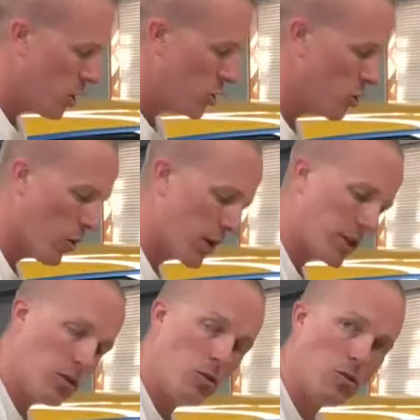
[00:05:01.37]
You want
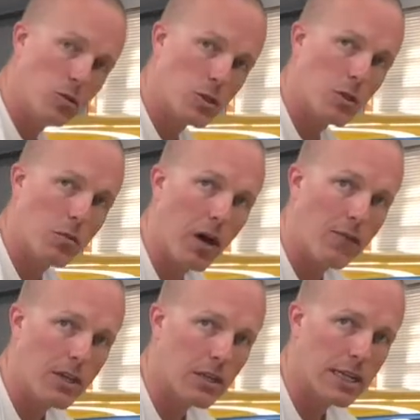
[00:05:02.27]
to use the
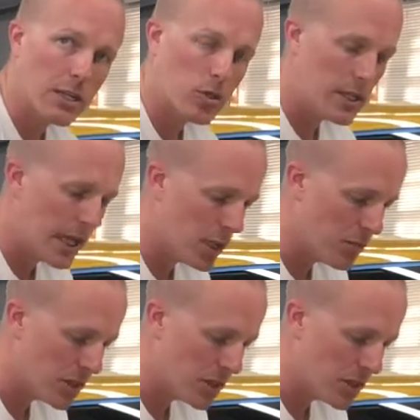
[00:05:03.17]
buffing liquid and the